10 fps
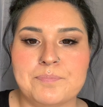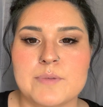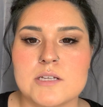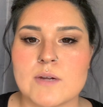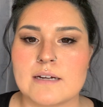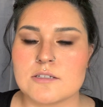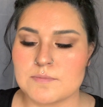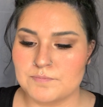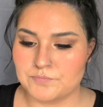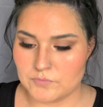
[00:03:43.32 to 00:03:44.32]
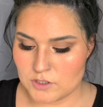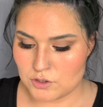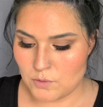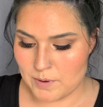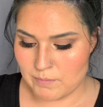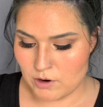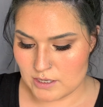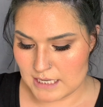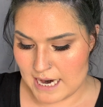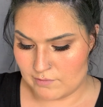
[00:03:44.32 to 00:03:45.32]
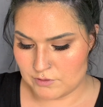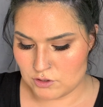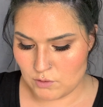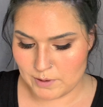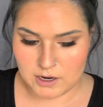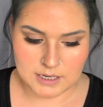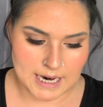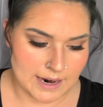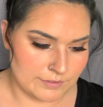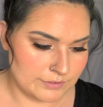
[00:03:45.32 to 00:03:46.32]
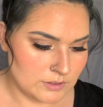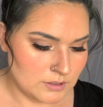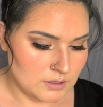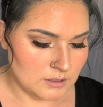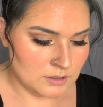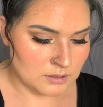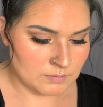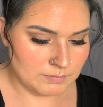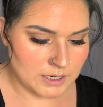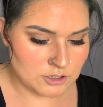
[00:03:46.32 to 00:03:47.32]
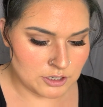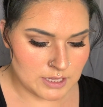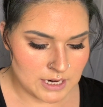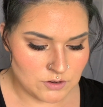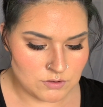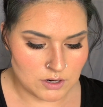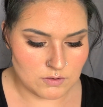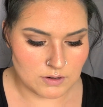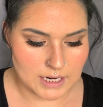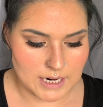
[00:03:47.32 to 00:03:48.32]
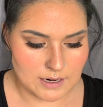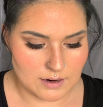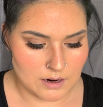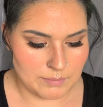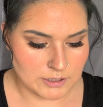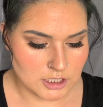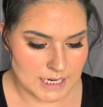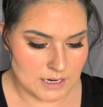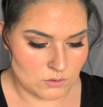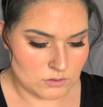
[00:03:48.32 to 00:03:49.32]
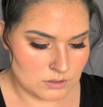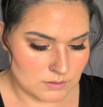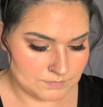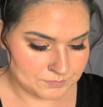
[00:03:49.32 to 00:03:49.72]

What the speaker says: Beeswax. Super important to have. Super good to have. Make sure that you don't get a bunch of tangles.